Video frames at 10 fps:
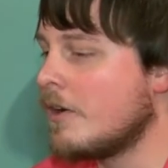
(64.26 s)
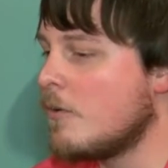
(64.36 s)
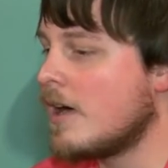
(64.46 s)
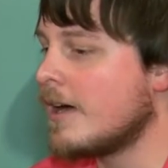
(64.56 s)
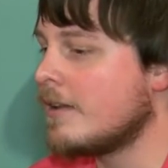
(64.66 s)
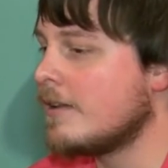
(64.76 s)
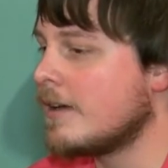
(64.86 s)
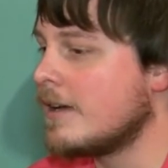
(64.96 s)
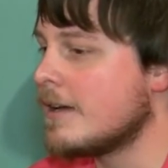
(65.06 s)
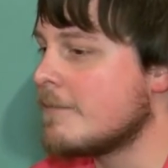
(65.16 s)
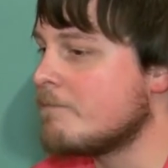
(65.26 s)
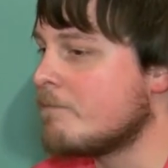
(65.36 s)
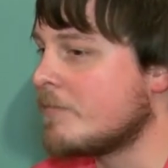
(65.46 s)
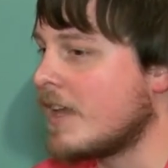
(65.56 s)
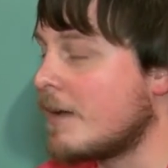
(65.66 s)
a while. Um,
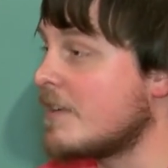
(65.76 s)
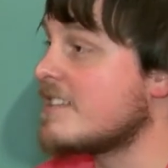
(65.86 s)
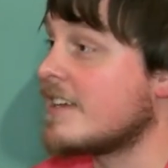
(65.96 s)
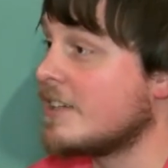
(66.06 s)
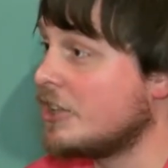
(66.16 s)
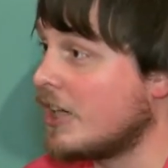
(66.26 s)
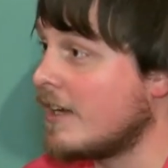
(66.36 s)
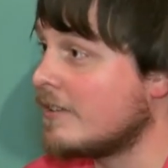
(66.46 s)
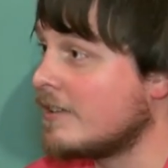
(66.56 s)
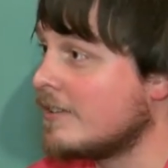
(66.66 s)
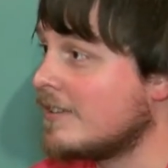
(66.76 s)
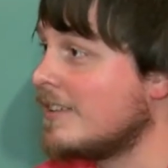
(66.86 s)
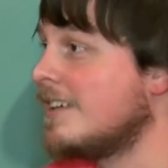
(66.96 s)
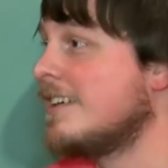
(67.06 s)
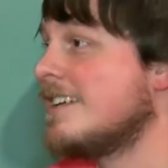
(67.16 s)
I had my second child.
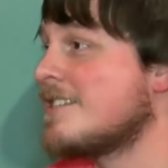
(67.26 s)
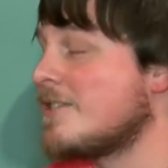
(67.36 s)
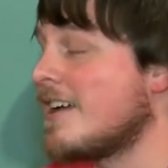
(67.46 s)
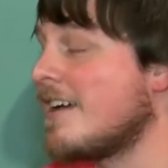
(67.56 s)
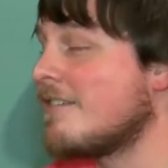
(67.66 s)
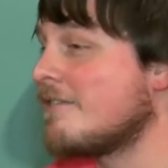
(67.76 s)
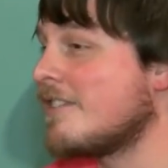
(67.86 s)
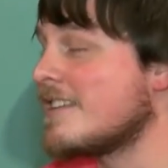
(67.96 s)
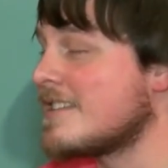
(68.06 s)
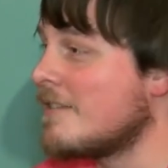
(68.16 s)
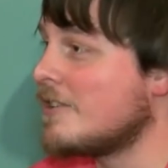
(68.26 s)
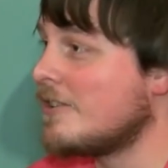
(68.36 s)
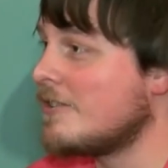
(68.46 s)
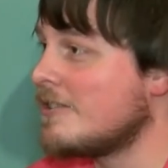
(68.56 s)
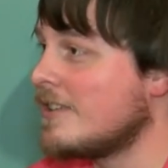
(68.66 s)
So I have a seven year
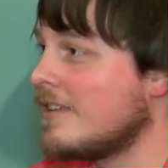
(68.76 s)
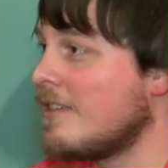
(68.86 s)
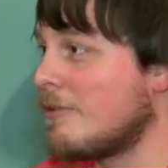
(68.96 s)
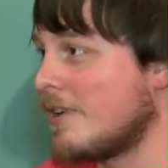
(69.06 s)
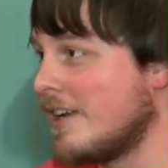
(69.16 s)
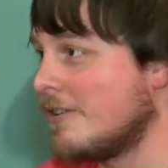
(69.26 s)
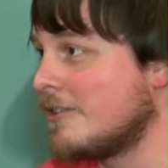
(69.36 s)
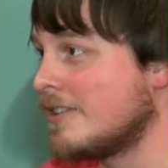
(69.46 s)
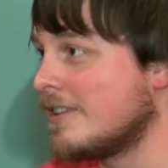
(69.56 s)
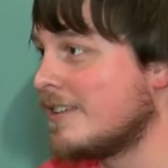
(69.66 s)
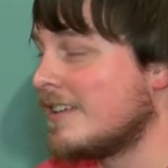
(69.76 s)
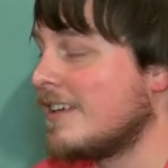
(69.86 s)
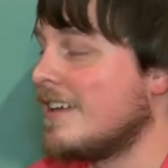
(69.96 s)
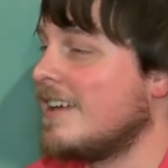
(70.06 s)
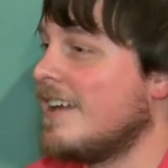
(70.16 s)
old and a three year old. Uh-huh.
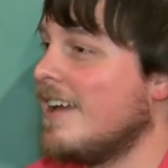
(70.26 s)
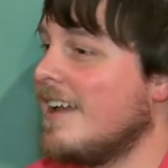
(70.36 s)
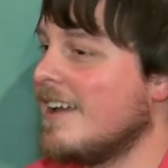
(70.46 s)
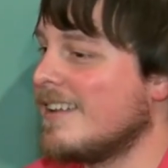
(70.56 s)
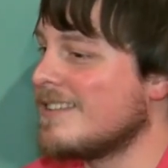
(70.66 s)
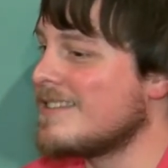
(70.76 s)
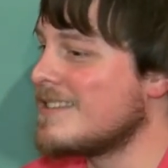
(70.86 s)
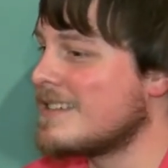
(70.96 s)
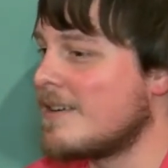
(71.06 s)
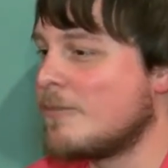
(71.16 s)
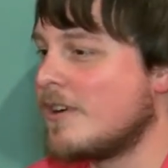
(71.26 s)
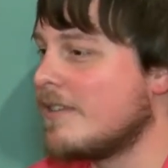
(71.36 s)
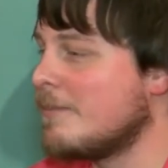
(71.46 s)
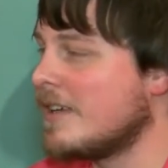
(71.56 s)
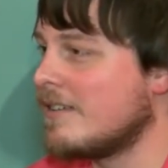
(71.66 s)
And somewhere in
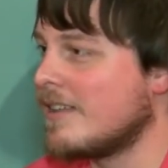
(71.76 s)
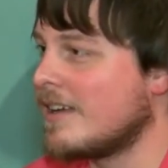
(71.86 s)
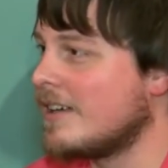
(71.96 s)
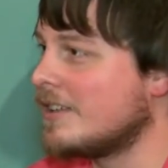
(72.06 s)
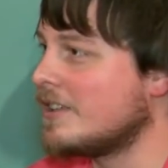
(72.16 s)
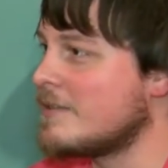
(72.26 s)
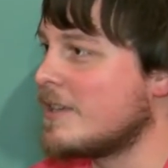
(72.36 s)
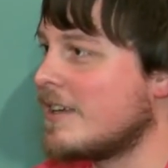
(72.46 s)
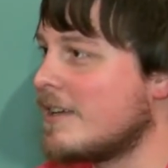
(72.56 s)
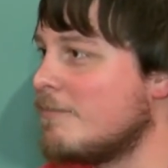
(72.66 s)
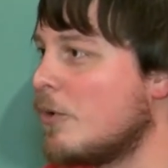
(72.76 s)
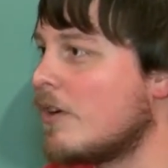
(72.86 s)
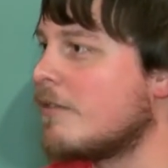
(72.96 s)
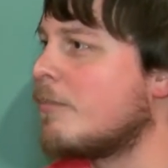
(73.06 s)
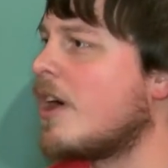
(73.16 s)
the middle there, it just became more
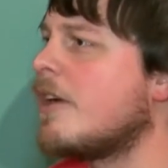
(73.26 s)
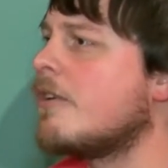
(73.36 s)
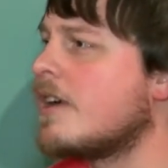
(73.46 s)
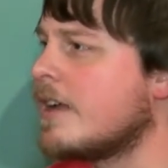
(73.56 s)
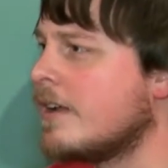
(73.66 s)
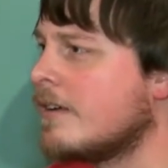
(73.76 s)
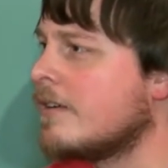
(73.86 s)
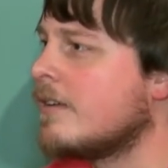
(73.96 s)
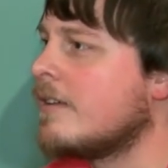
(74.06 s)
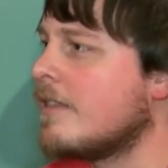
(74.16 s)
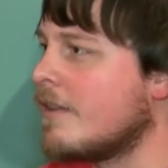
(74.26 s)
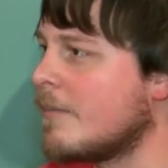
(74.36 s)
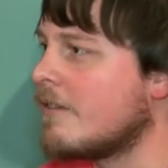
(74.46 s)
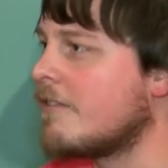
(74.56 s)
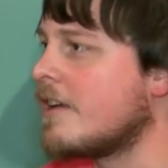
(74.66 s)
of a priority than
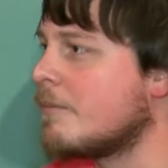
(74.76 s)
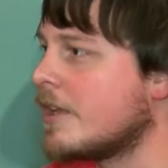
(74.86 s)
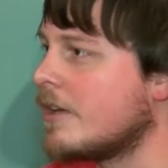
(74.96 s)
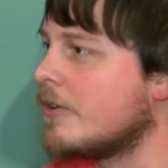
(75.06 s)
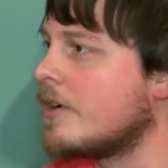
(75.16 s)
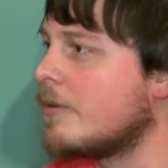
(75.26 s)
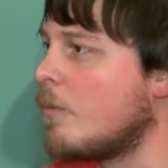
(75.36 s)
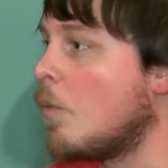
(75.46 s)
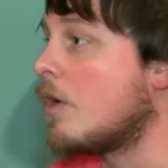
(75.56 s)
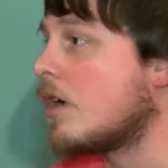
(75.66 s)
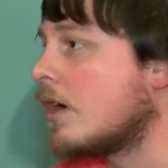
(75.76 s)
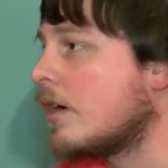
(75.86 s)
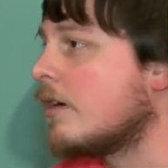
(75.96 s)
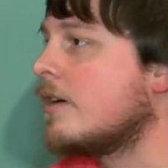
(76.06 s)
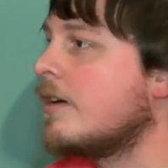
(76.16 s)
my family or
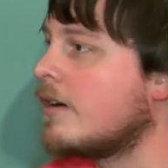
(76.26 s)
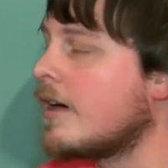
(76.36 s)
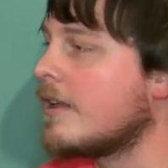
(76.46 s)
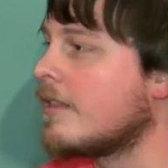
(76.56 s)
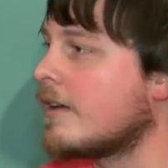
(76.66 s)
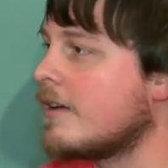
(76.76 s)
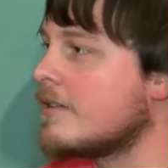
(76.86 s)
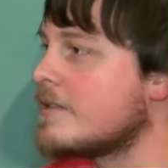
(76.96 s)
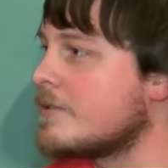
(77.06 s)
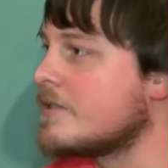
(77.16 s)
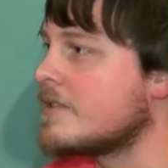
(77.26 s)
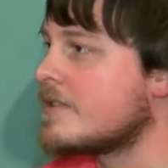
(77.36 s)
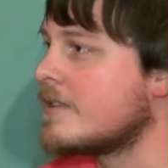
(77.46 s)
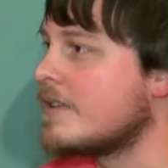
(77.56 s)
work or anything else. It was.